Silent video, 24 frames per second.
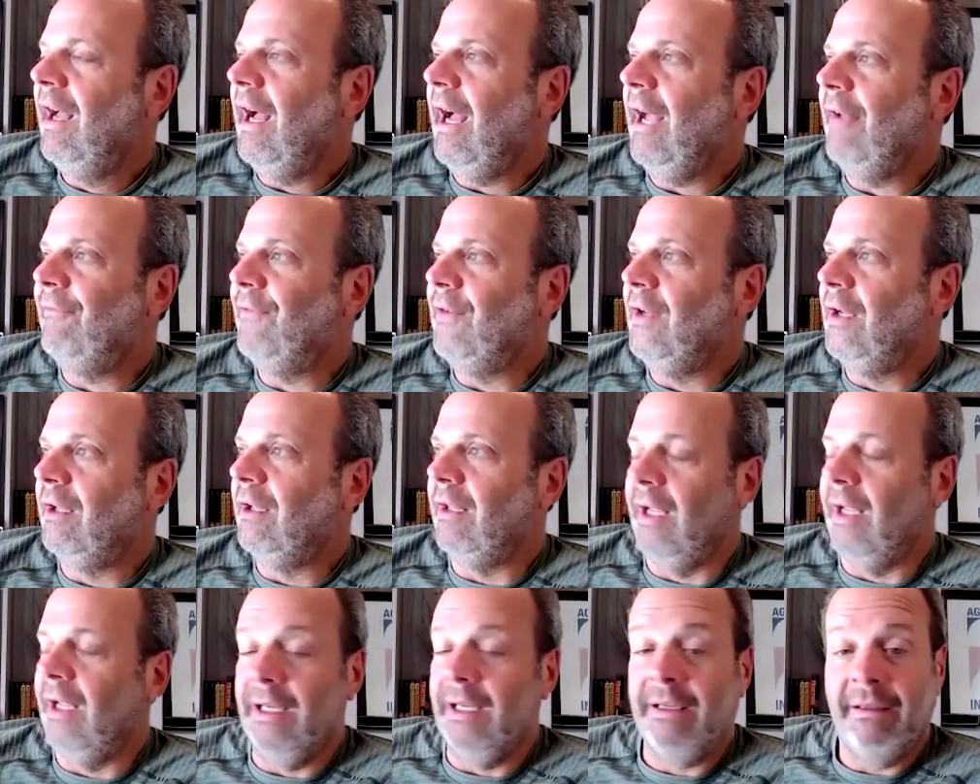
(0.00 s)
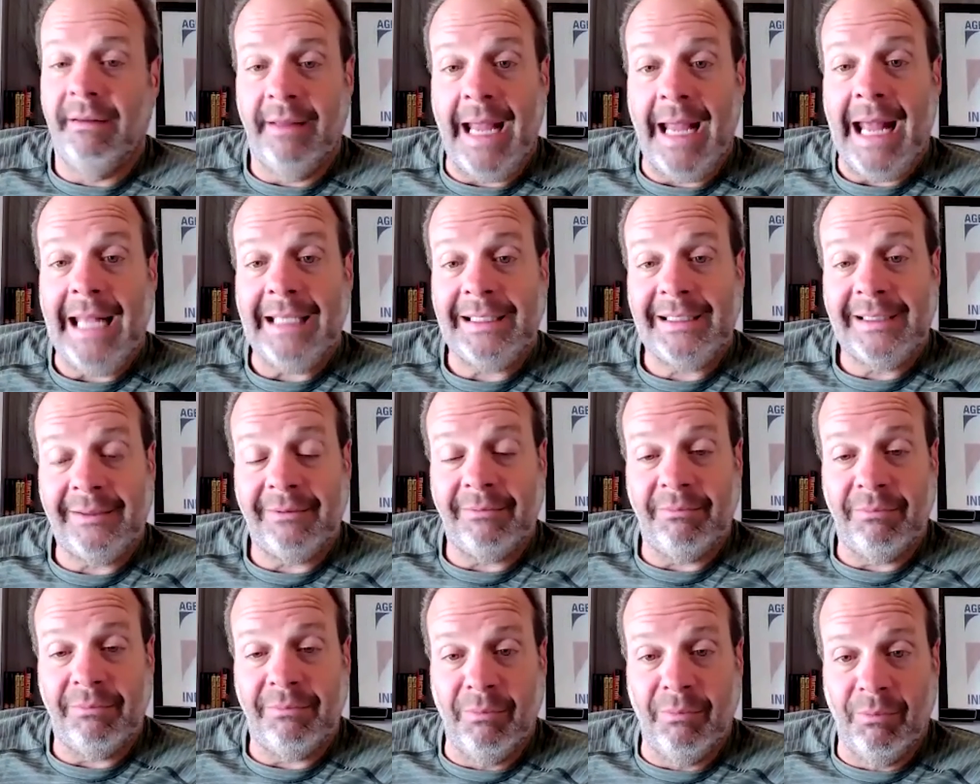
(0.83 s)
I feel like
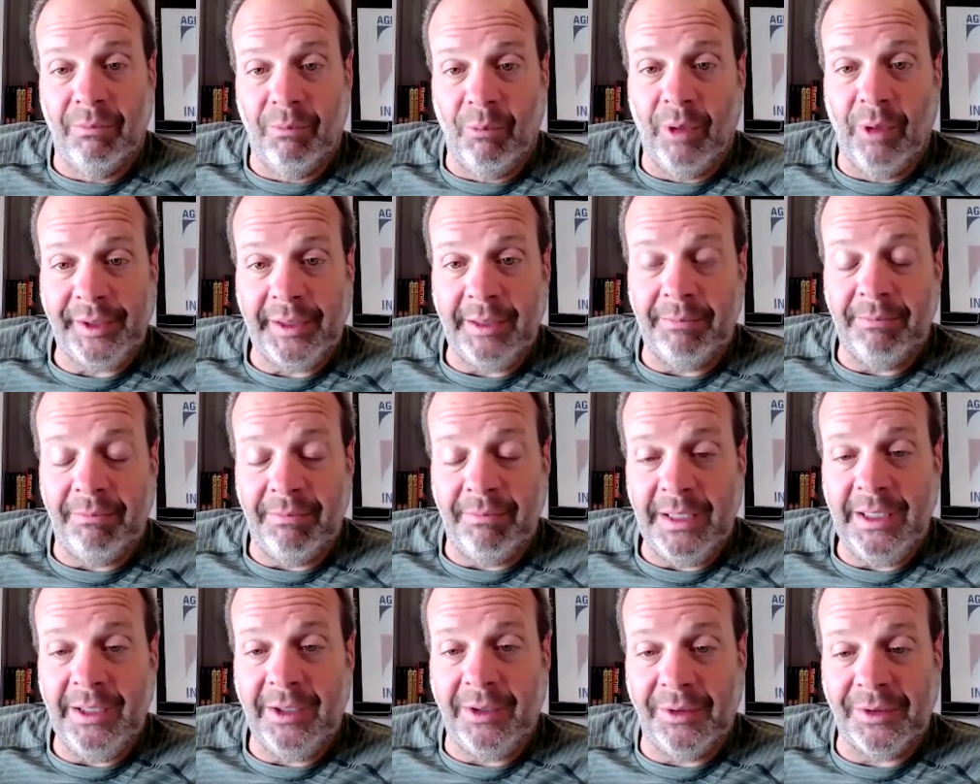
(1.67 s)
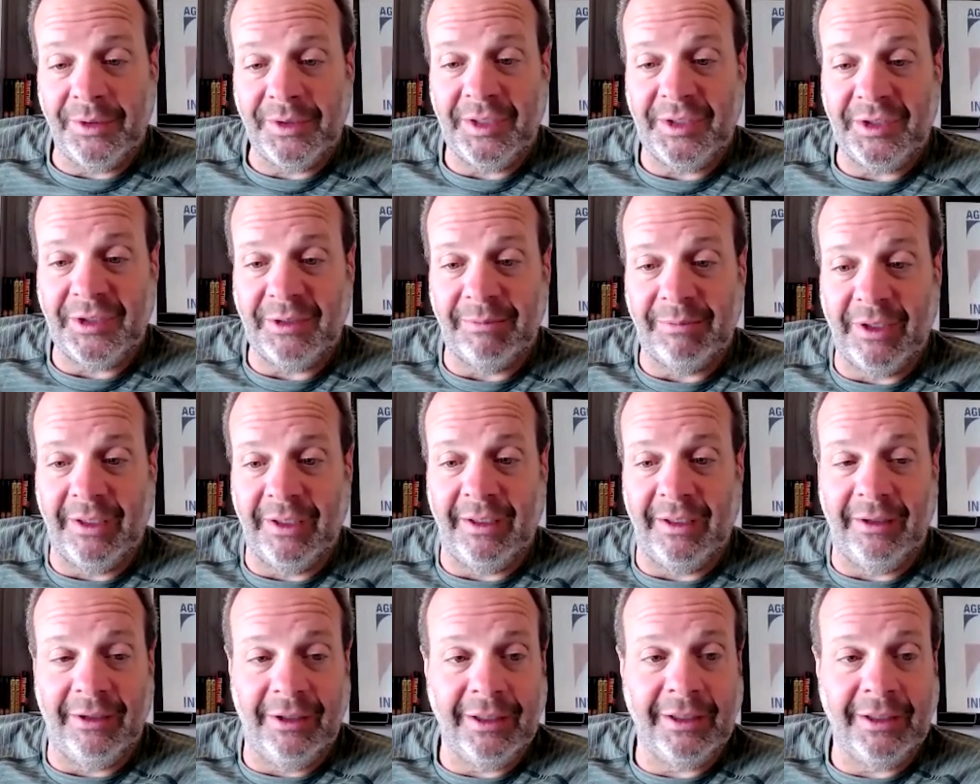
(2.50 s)
that's what the ecosystem is going
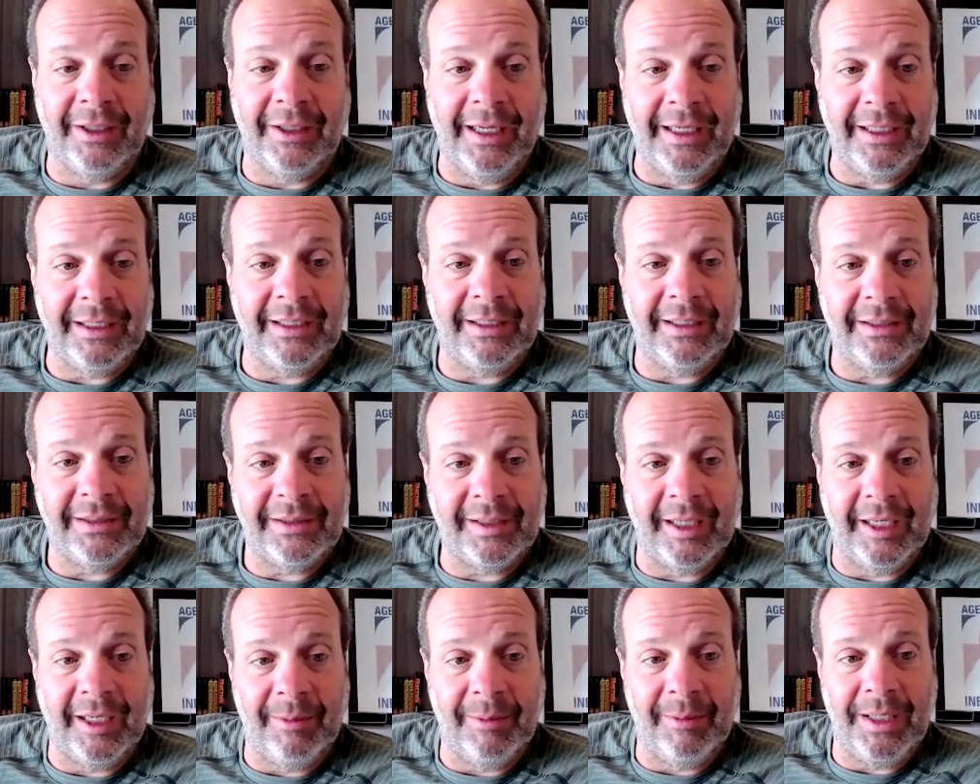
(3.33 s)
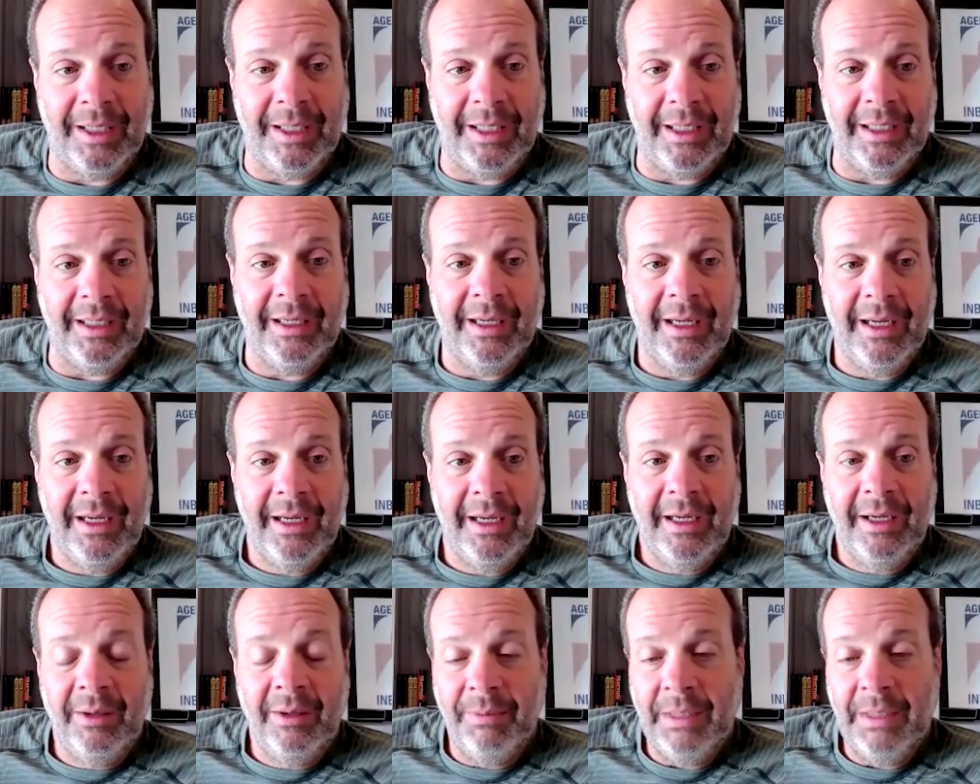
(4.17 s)
to look like. It's going to be
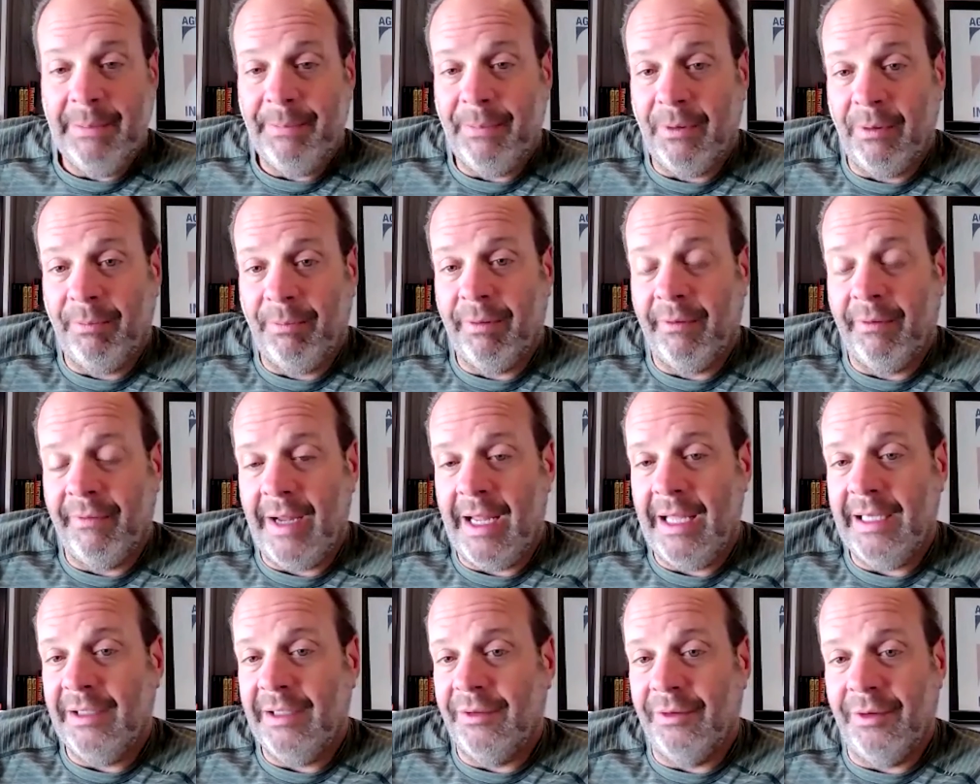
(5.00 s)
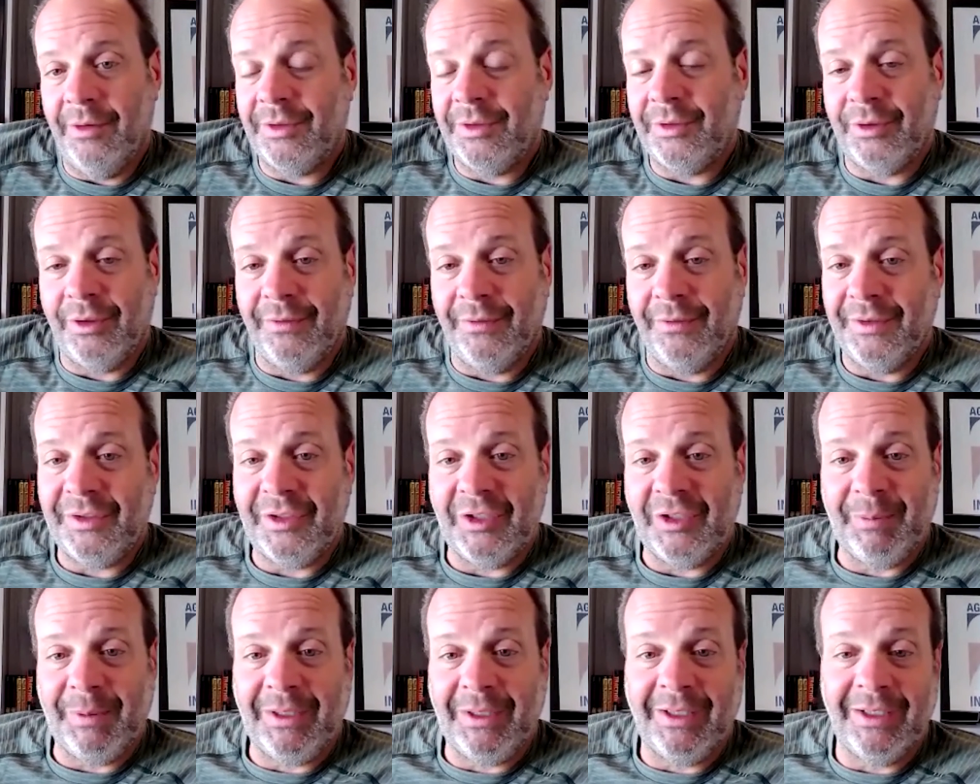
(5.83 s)
people providing those
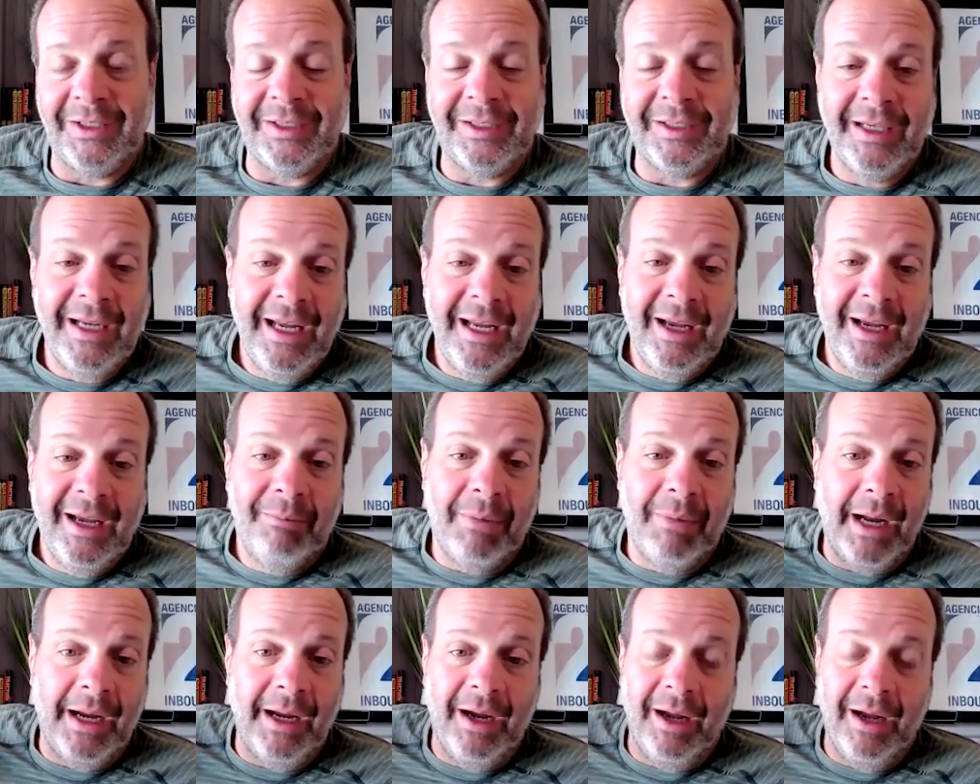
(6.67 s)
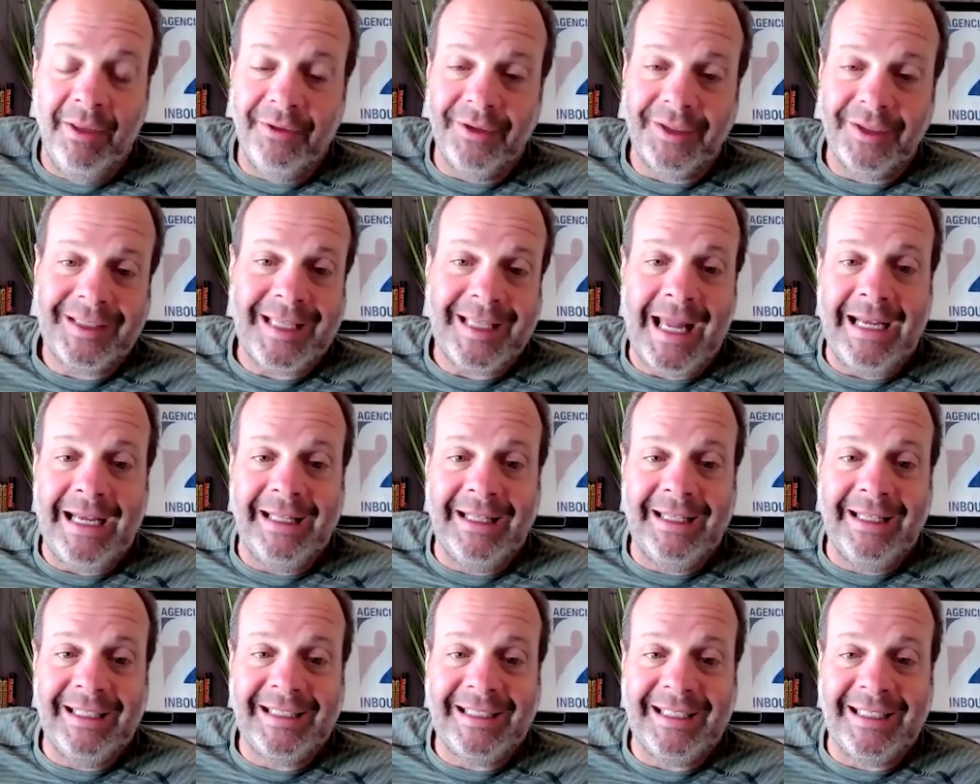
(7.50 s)
services, because my other side
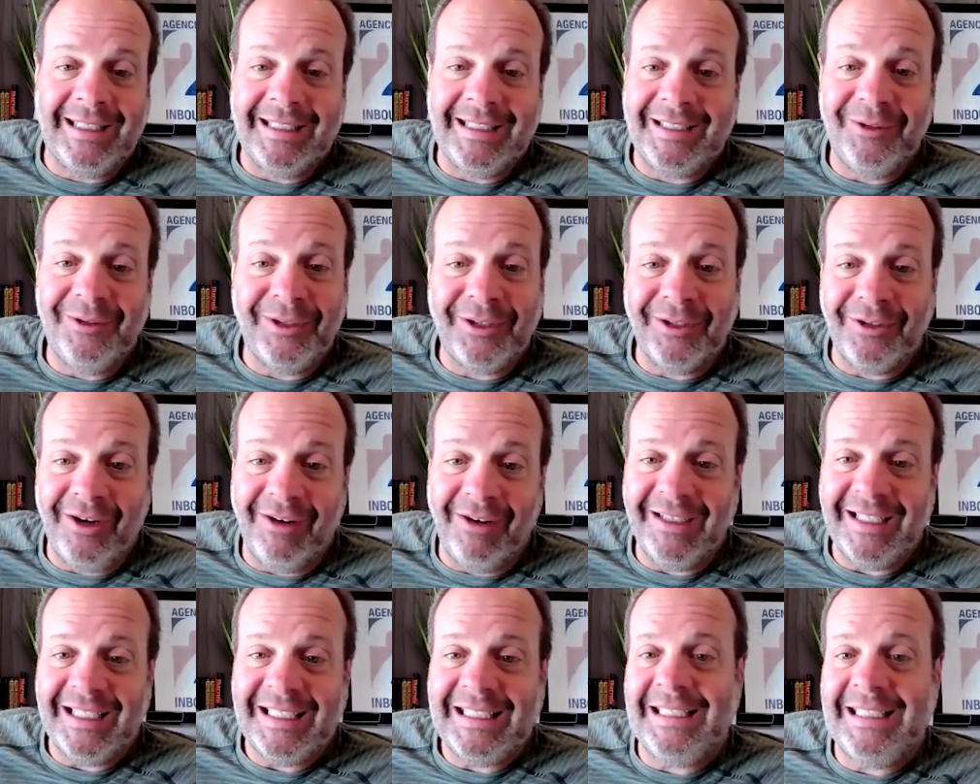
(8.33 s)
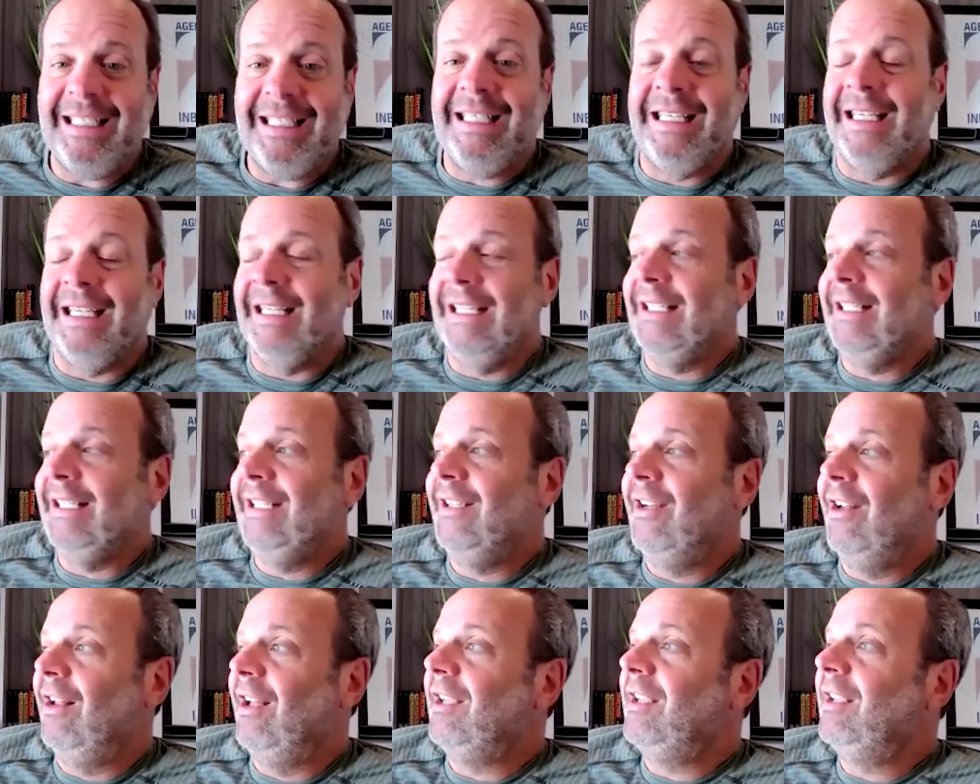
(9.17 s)
of this is you can already see it, you
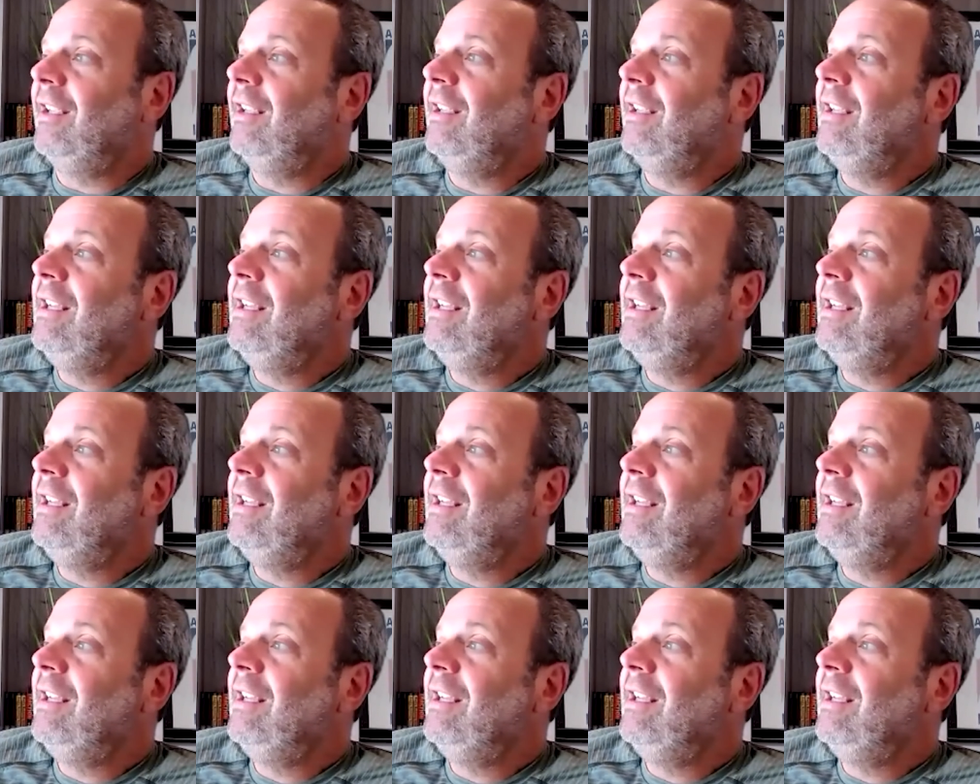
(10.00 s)
know, like